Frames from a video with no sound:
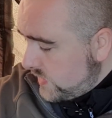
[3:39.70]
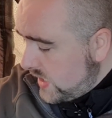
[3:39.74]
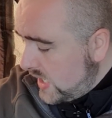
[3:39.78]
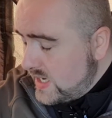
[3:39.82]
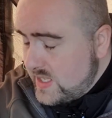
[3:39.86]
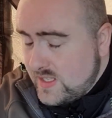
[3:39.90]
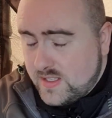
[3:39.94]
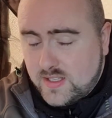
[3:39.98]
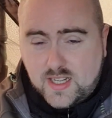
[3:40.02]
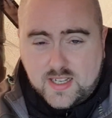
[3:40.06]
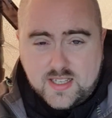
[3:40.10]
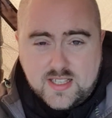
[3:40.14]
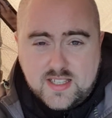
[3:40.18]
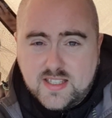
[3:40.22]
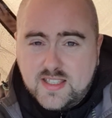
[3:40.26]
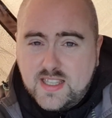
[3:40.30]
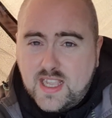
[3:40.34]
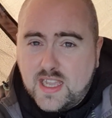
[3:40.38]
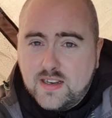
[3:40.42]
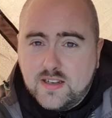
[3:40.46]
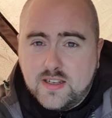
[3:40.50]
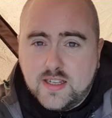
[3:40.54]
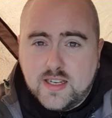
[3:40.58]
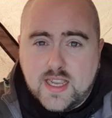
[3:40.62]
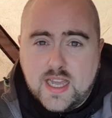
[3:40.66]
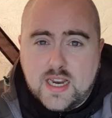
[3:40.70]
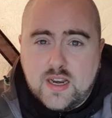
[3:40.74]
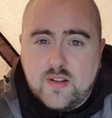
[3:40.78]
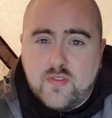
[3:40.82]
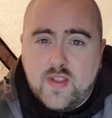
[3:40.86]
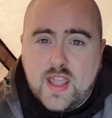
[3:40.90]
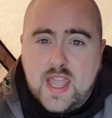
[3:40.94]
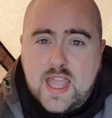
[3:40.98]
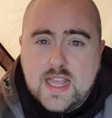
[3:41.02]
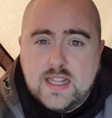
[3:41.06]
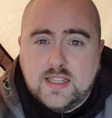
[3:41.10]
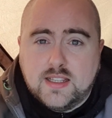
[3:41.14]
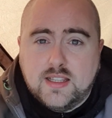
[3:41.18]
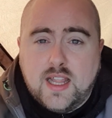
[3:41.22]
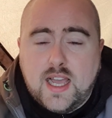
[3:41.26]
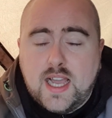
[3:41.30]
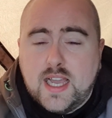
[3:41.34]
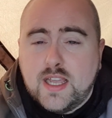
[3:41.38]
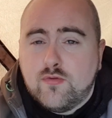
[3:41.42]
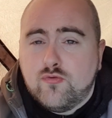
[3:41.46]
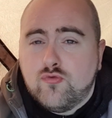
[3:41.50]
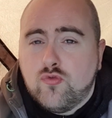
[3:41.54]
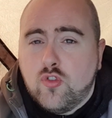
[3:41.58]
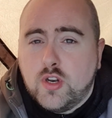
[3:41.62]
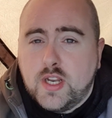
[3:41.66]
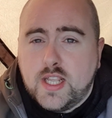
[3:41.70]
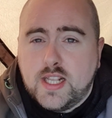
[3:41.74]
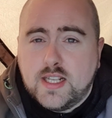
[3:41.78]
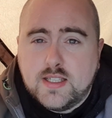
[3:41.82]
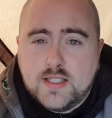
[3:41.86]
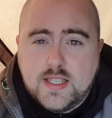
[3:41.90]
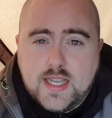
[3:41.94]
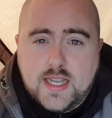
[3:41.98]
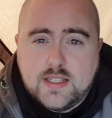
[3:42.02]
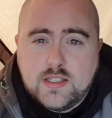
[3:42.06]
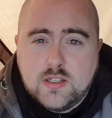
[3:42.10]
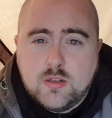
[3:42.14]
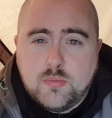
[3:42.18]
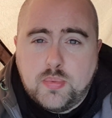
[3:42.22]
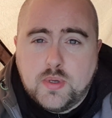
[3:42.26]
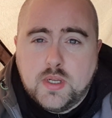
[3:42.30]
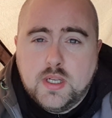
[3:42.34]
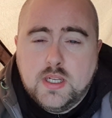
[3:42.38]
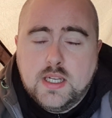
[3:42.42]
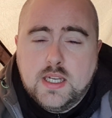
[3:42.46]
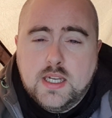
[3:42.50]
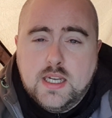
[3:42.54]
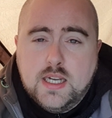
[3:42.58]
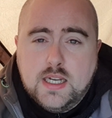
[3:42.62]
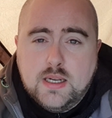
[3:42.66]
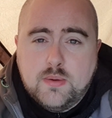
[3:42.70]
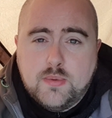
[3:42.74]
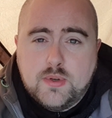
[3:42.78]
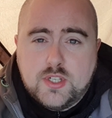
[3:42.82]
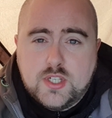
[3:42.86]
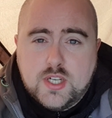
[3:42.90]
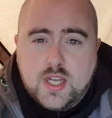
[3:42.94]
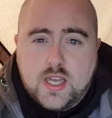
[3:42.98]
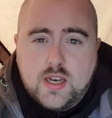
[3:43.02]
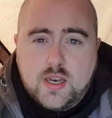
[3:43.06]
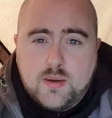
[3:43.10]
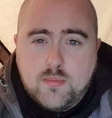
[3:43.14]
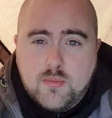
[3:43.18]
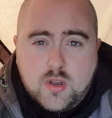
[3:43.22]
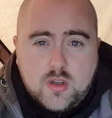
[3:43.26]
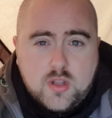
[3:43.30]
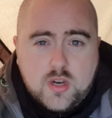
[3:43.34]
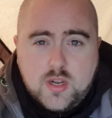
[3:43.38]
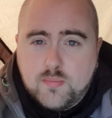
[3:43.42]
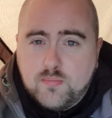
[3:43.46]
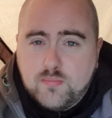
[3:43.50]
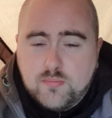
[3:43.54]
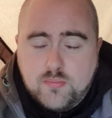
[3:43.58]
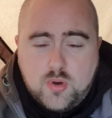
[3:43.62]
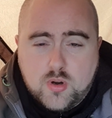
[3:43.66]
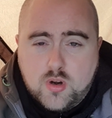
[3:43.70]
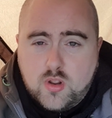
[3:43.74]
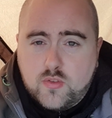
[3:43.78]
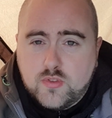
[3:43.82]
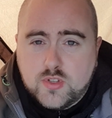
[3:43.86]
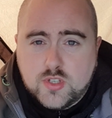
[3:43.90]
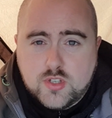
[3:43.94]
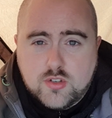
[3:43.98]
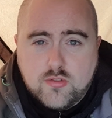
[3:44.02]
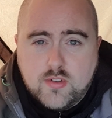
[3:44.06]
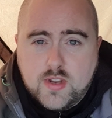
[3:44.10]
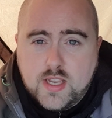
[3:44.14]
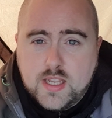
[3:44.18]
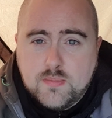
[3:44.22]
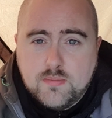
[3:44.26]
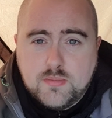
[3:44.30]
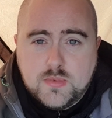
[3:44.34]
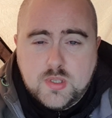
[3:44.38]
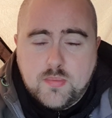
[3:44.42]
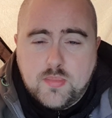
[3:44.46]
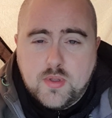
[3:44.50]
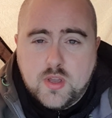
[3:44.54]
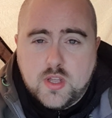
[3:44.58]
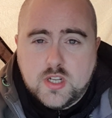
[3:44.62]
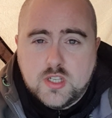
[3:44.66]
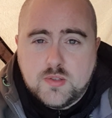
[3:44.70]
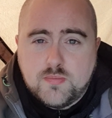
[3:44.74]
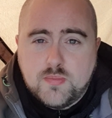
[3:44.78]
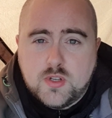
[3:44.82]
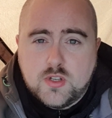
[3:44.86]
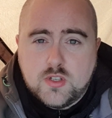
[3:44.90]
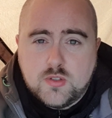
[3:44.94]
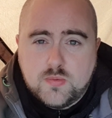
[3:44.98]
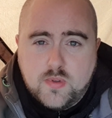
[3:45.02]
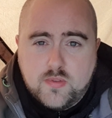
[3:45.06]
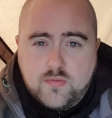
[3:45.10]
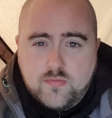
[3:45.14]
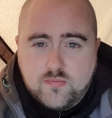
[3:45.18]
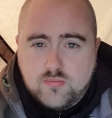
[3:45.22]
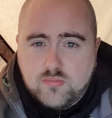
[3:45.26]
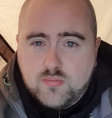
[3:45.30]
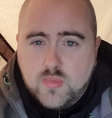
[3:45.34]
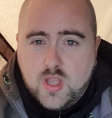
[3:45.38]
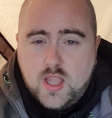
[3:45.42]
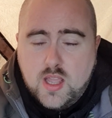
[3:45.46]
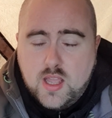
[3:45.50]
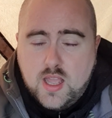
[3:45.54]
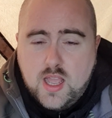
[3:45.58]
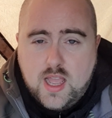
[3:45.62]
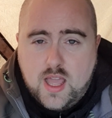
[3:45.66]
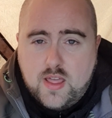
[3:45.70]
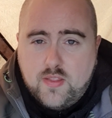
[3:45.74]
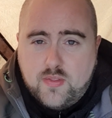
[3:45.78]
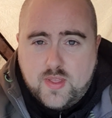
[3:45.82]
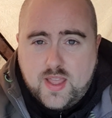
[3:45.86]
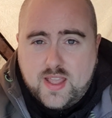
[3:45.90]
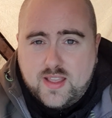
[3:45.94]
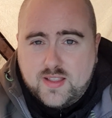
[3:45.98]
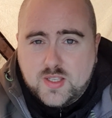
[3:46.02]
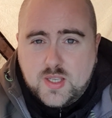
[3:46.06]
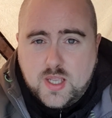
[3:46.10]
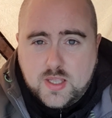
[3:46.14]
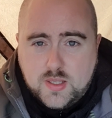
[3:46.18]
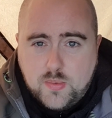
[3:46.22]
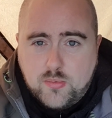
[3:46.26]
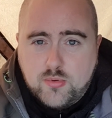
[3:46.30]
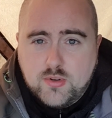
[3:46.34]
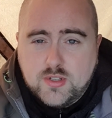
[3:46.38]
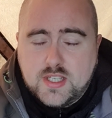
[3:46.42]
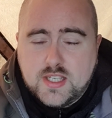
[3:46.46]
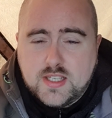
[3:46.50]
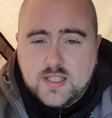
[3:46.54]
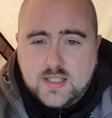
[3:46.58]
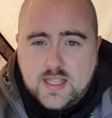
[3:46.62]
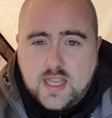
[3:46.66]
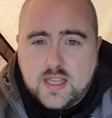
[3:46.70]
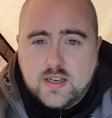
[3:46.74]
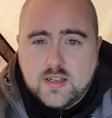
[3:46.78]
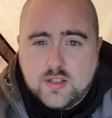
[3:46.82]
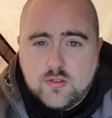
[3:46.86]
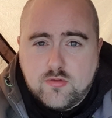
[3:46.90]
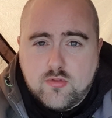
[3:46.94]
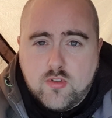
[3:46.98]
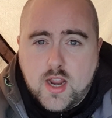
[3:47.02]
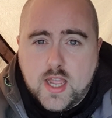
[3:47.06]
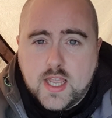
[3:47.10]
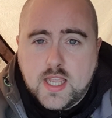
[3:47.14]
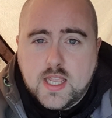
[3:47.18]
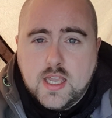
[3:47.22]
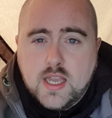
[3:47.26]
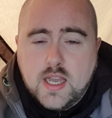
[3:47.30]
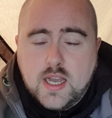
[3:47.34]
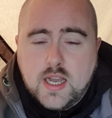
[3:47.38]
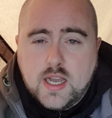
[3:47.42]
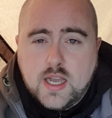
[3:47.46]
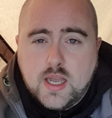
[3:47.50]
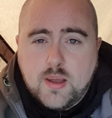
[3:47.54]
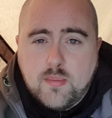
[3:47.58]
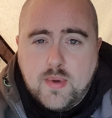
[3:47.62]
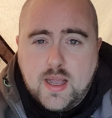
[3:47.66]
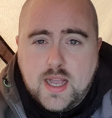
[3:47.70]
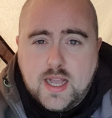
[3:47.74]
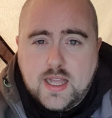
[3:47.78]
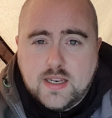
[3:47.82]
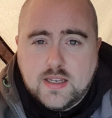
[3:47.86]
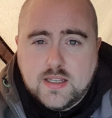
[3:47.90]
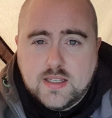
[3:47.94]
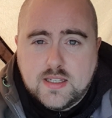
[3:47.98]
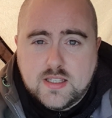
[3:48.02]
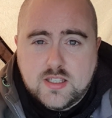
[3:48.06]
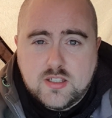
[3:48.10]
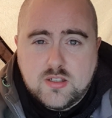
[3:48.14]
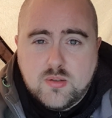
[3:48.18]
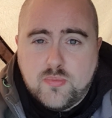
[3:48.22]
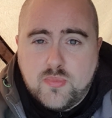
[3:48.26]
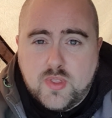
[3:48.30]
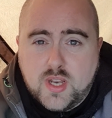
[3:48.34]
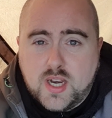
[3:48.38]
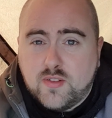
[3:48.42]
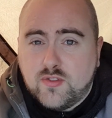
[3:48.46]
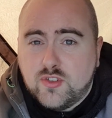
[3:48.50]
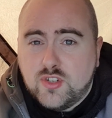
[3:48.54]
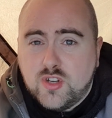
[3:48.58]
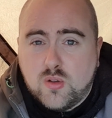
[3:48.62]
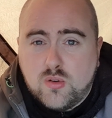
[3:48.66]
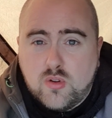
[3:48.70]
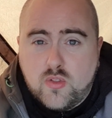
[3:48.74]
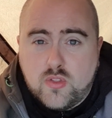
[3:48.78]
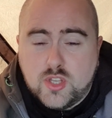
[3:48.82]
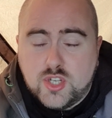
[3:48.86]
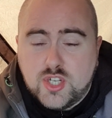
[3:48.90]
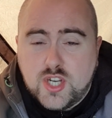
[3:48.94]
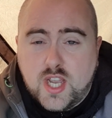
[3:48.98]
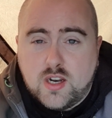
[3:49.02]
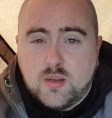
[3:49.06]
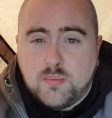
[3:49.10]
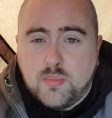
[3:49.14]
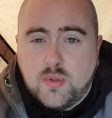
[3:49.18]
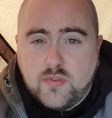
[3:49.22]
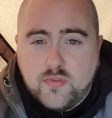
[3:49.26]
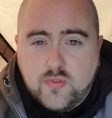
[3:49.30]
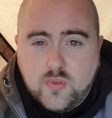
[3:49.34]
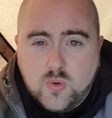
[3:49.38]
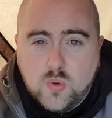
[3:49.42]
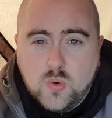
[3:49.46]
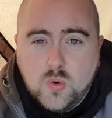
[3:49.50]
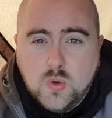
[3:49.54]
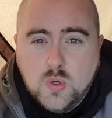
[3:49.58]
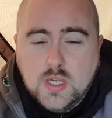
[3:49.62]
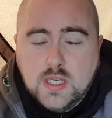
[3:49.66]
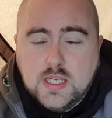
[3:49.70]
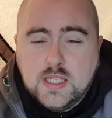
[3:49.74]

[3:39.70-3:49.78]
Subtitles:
It's a standard kind of inline running setup, which I'm not going to put on the screen, to be honest, because it's a pretty standard rig, and it's something I've shown on the channel before.